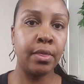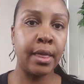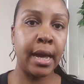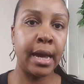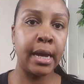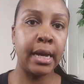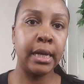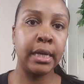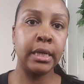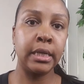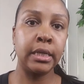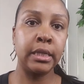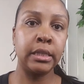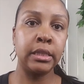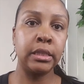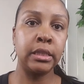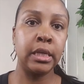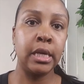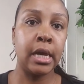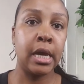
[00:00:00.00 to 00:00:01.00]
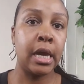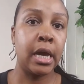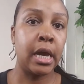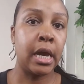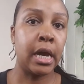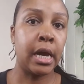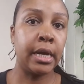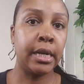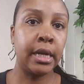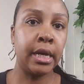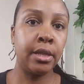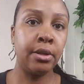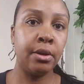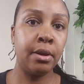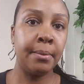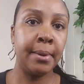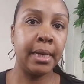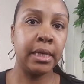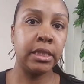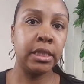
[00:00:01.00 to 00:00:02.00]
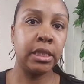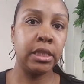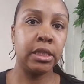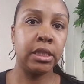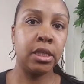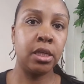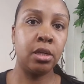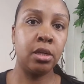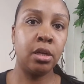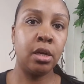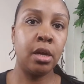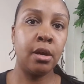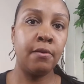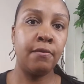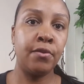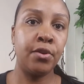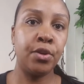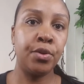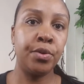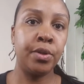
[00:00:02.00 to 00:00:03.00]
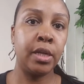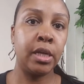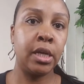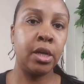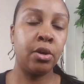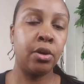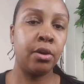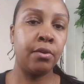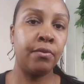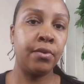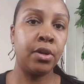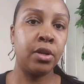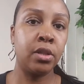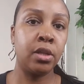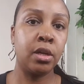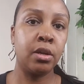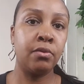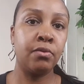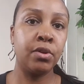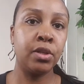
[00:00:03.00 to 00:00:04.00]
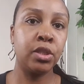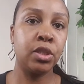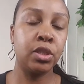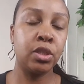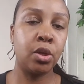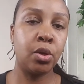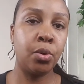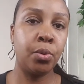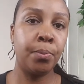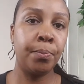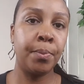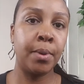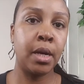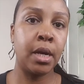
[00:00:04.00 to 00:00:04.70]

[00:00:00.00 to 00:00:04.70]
that is another amazing deal if you need or if you're looking for soap,